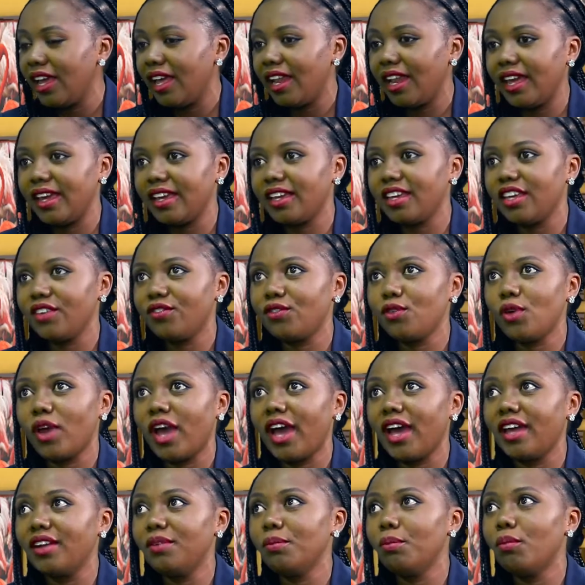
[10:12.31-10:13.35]
Like if we
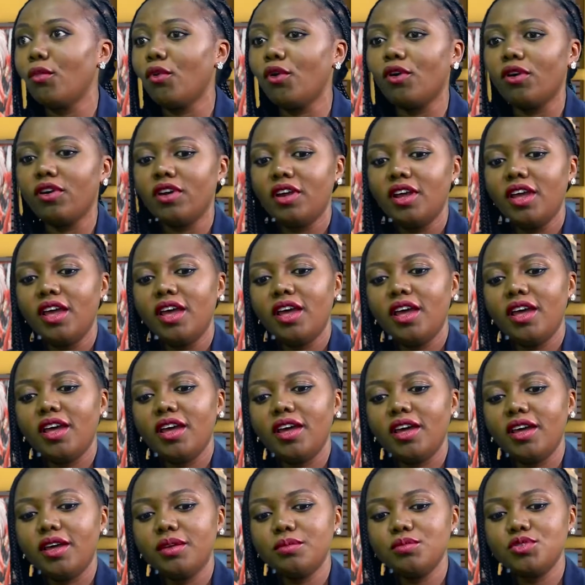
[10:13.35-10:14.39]
had more
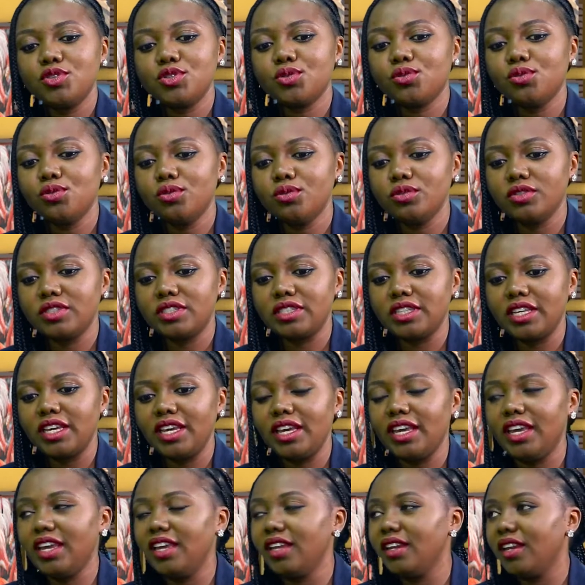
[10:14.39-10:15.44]
schools
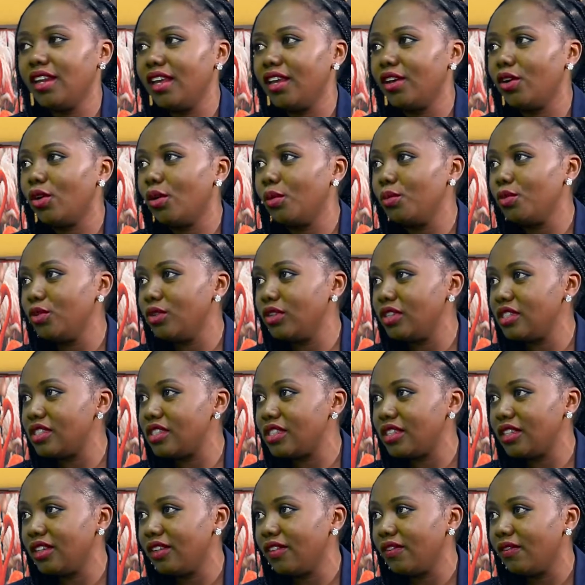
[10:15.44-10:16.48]
in a
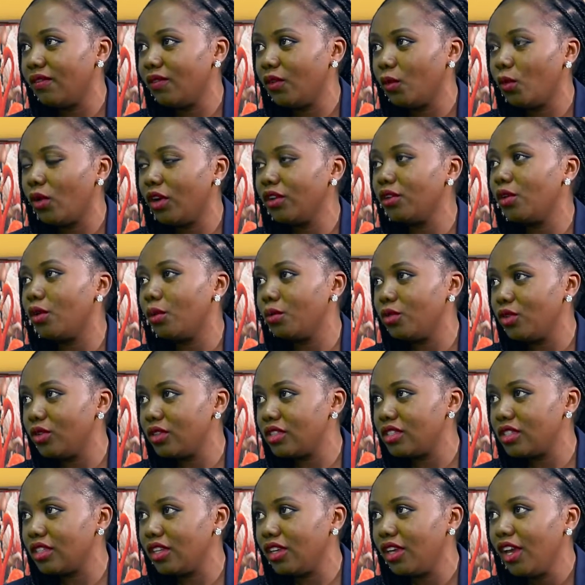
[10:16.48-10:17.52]
community, one
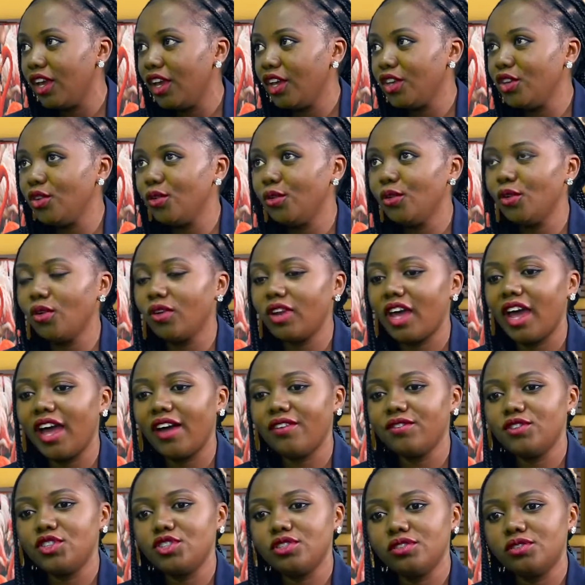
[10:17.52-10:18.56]
community, you would not
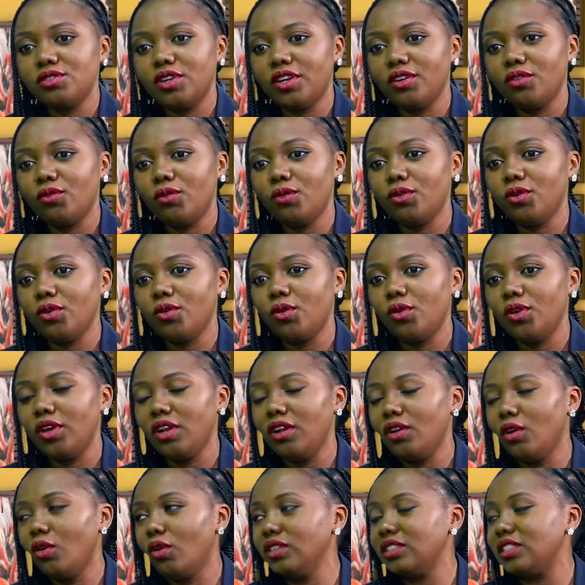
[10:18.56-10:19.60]
have children
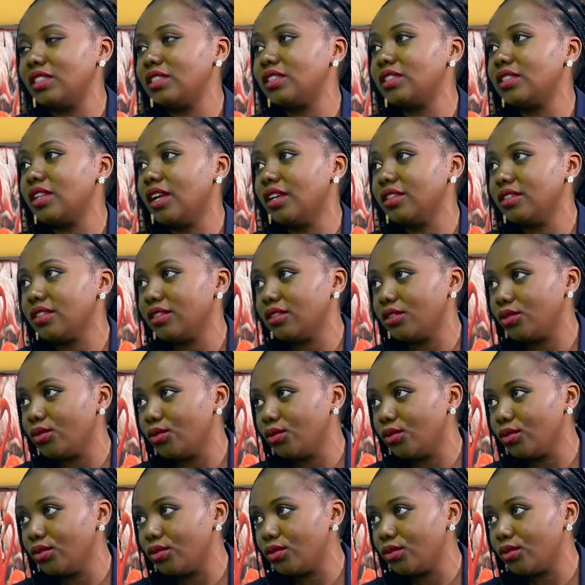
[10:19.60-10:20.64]
going long distances to
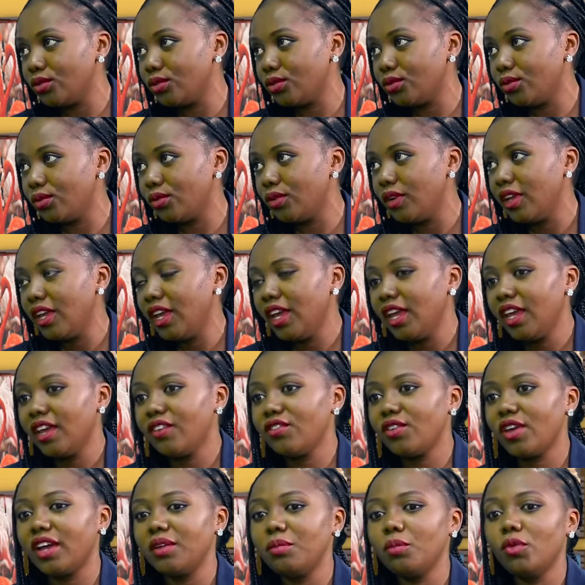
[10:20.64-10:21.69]
go to school. If
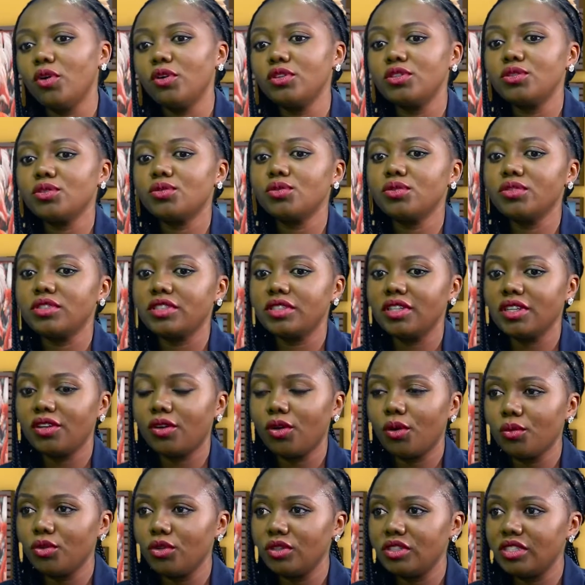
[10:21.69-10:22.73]
you had more schools in a
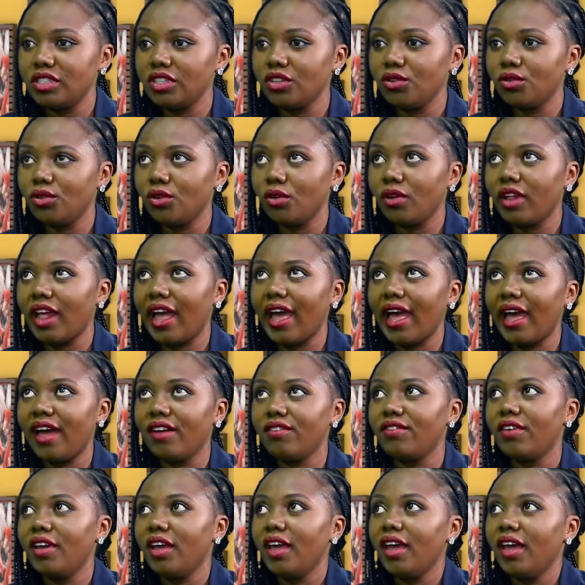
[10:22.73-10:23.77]
community, you would not
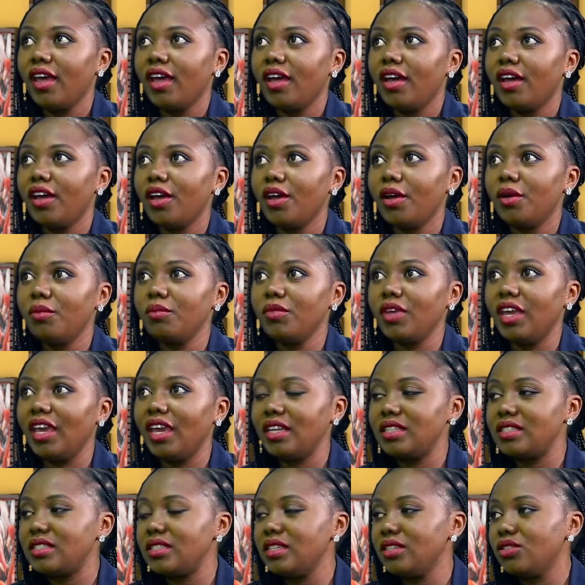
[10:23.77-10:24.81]
have
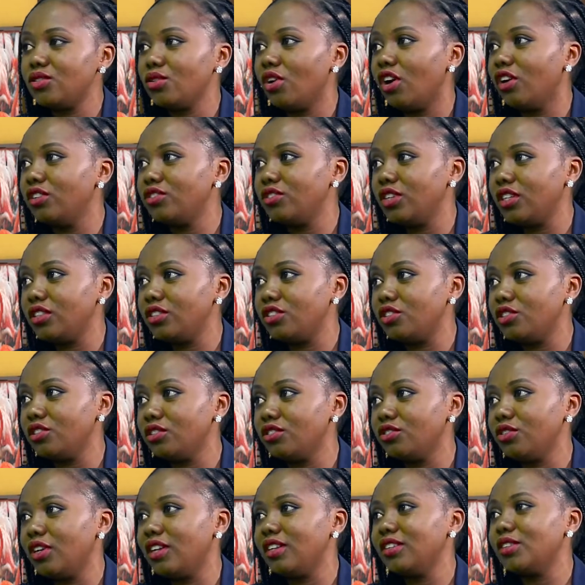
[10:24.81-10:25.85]
80 to 100
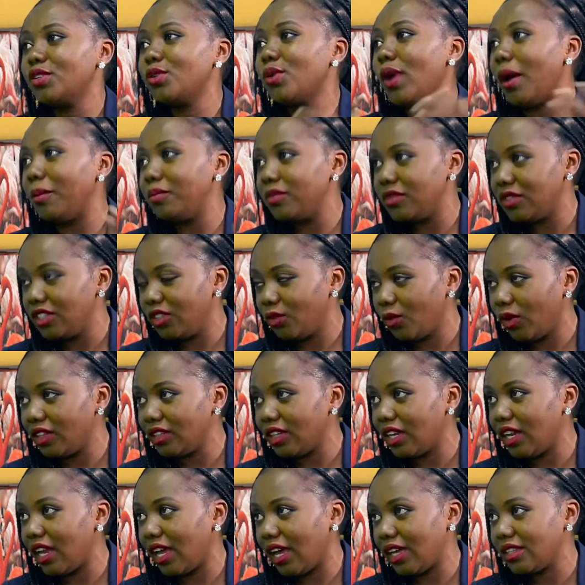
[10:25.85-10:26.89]
children cramped in one
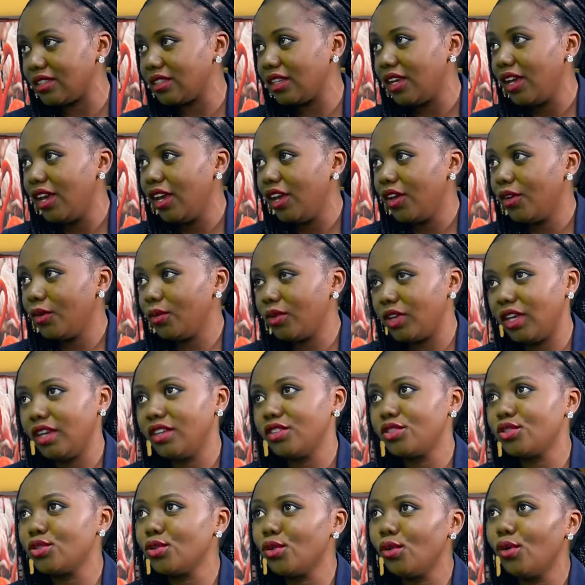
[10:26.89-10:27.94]
class. Okay,
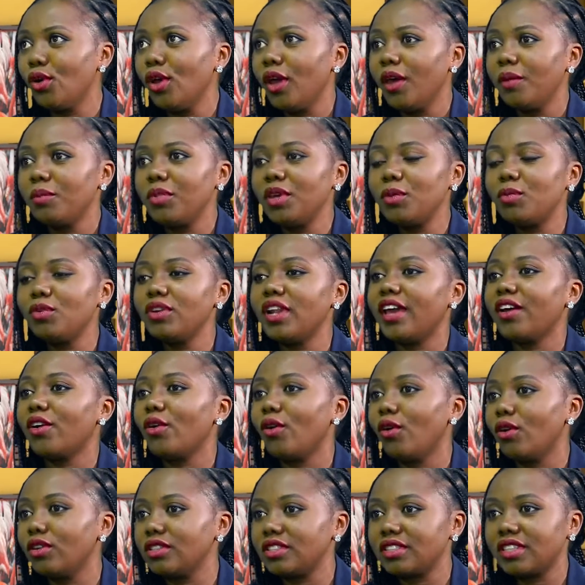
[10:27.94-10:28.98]
so people like
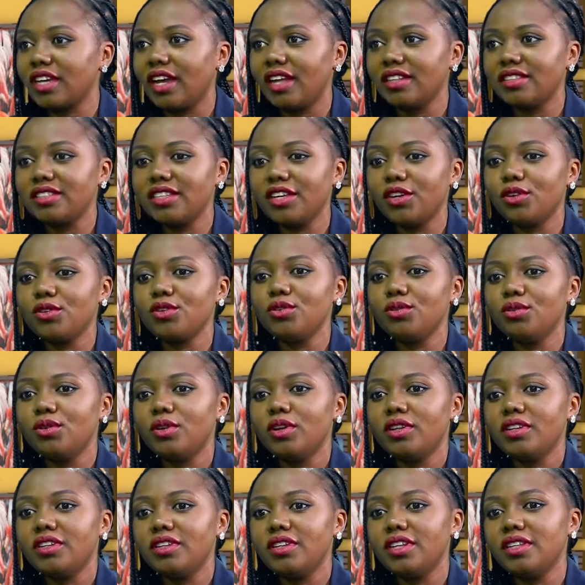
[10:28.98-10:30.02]
us can tell you
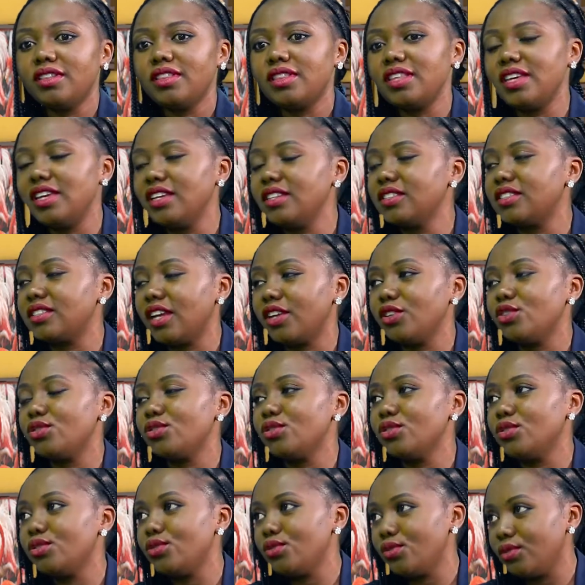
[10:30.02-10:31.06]
the things that you
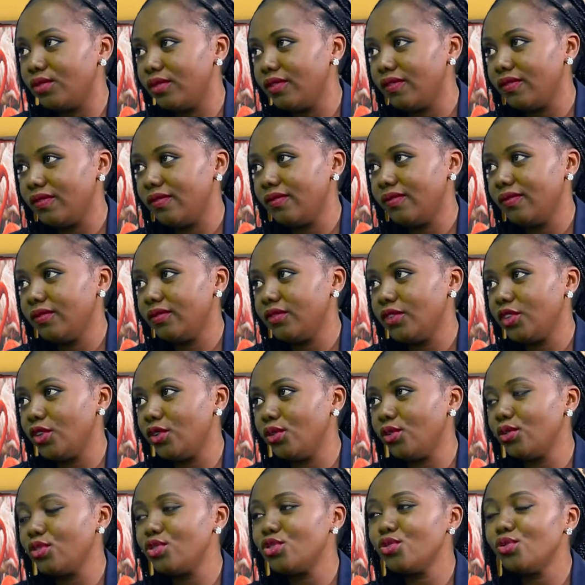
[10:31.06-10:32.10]
should do,
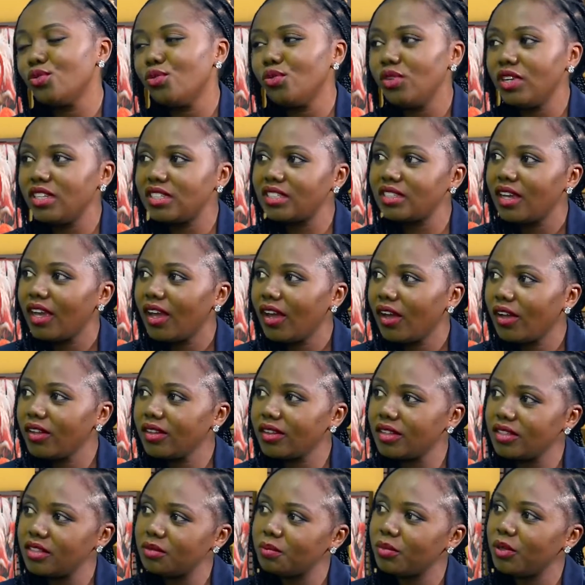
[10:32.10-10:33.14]
to reach
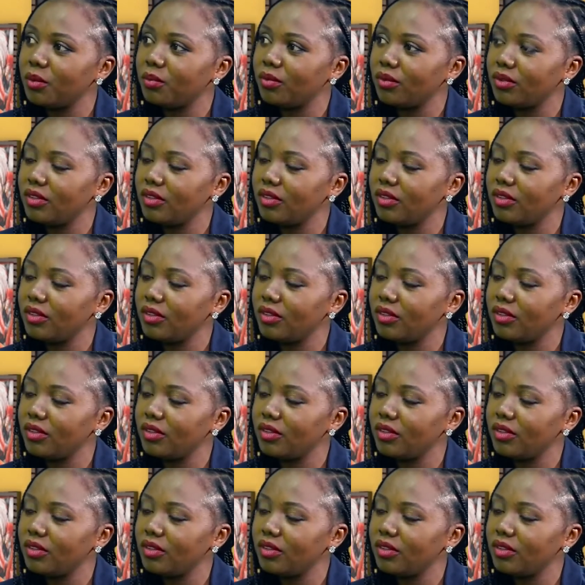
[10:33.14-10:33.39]
these people